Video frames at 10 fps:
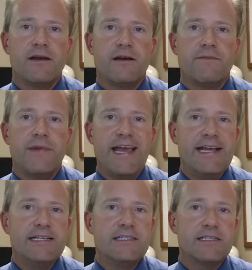um,
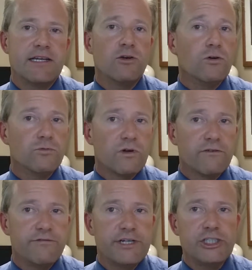eggs and cold water
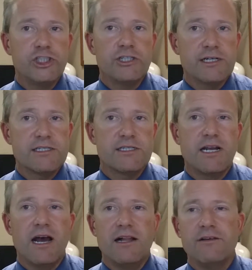fish, nuts
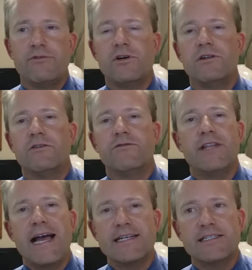and olive oil or
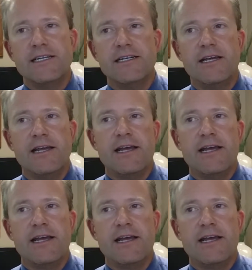flaxseed